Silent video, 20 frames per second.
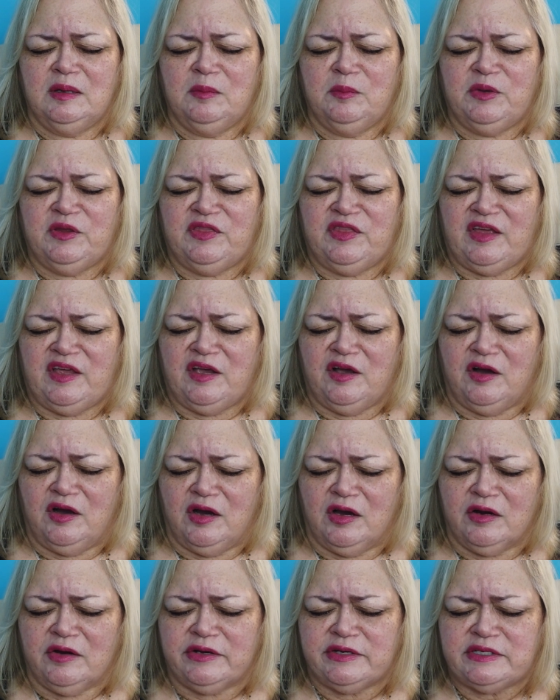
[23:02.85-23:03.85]
but they
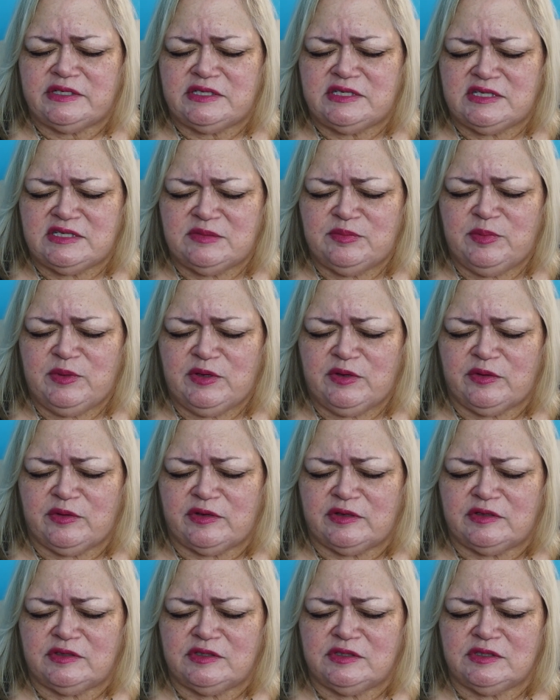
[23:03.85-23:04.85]
are in
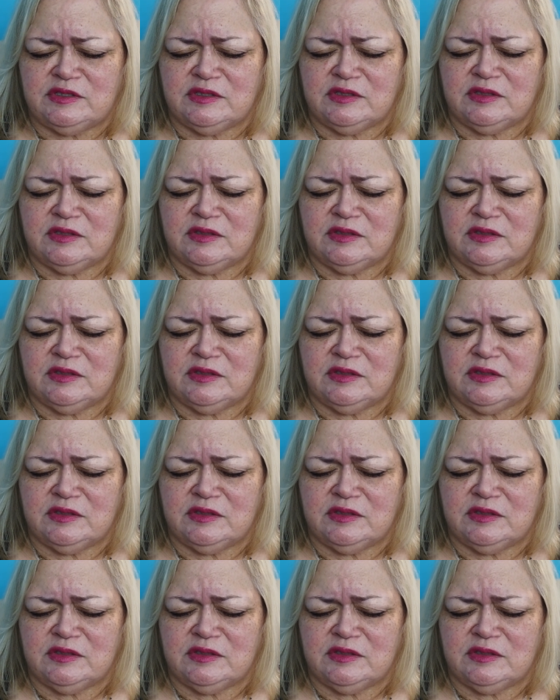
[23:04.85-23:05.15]
spirit,